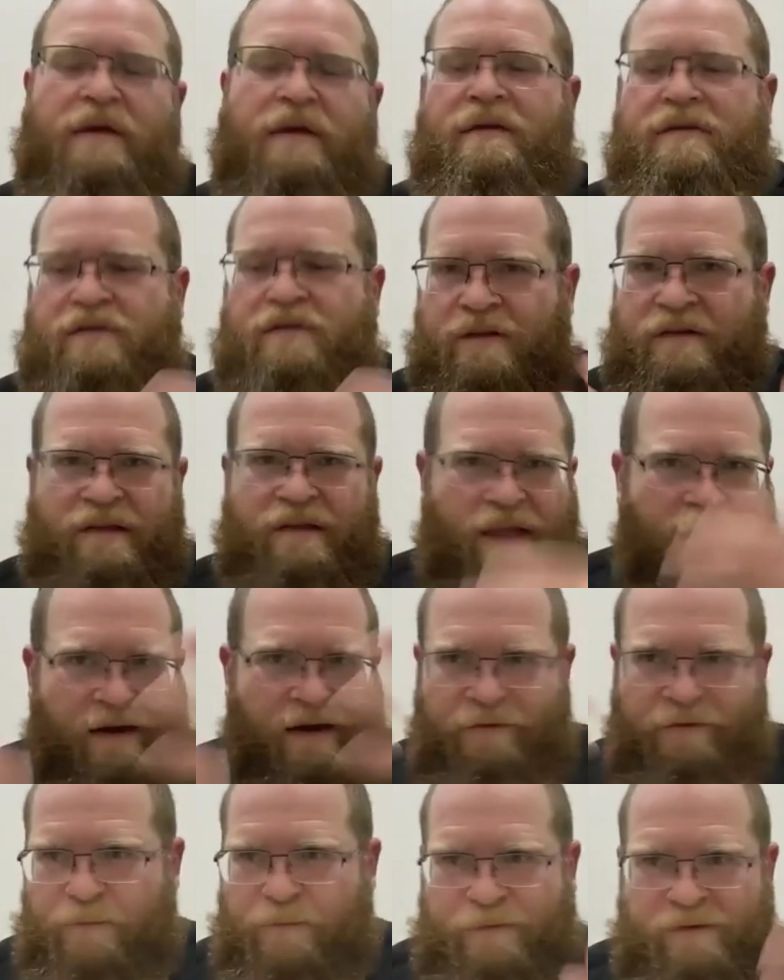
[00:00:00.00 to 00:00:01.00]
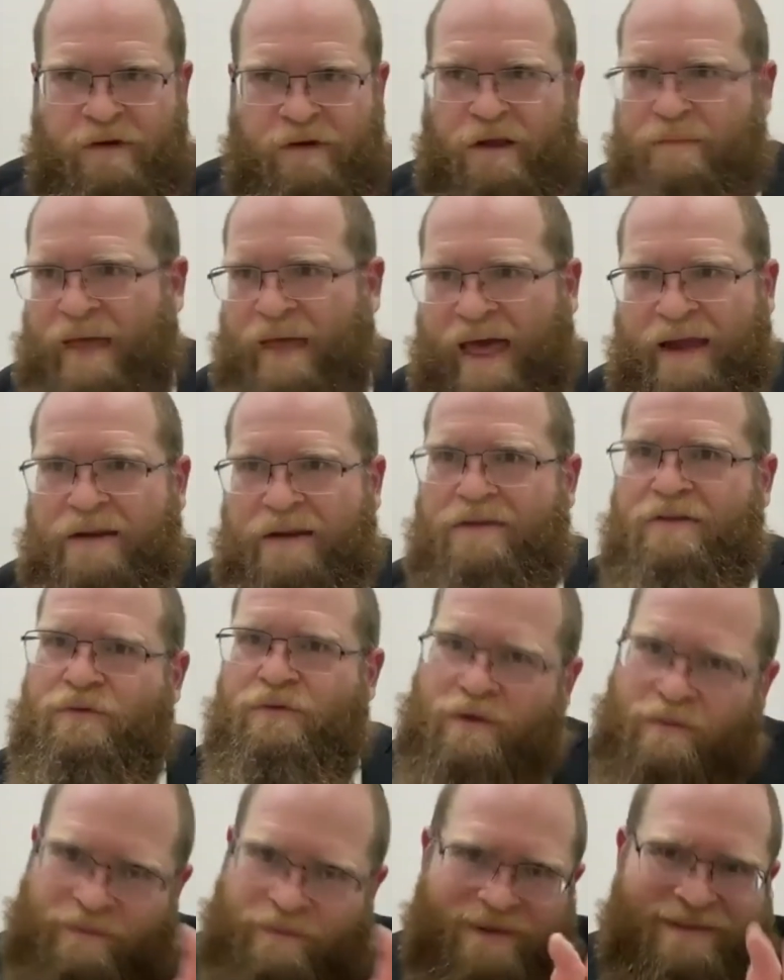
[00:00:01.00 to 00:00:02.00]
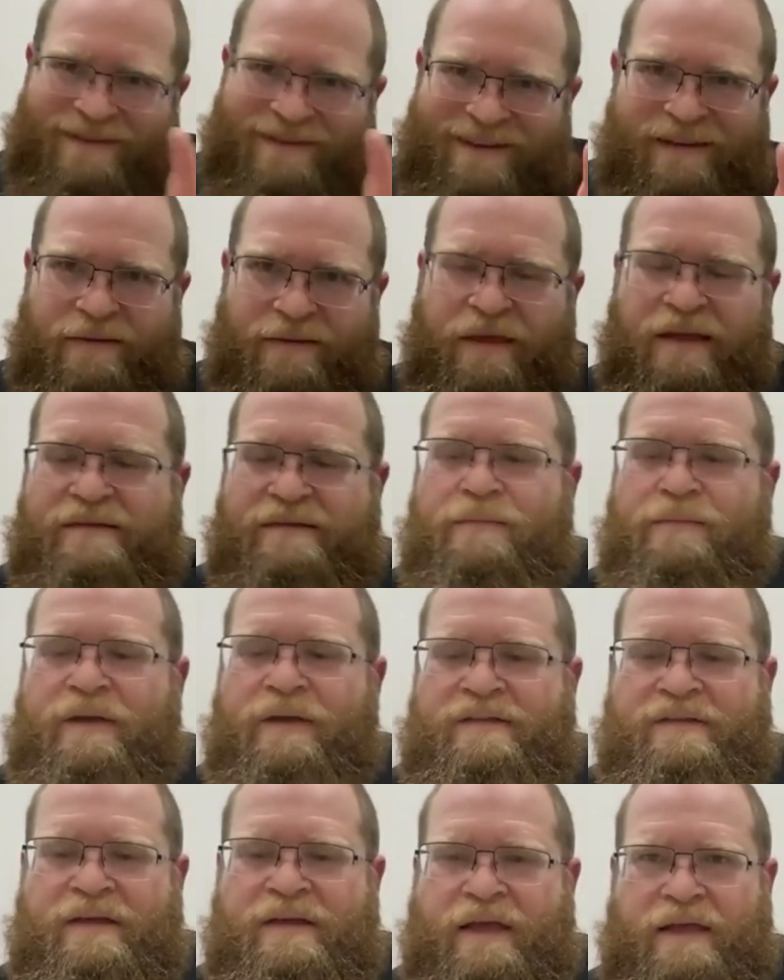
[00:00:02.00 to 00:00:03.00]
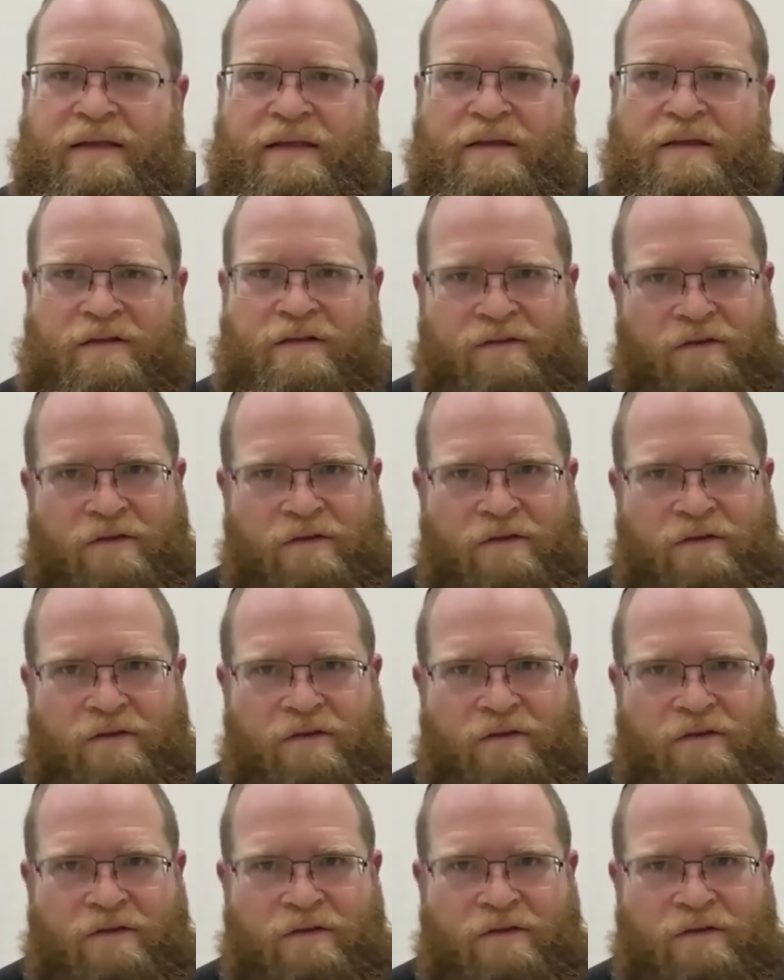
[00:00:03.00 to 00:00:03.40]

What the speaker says: so there's a lot of other psukim added to it, but that's the basic idea.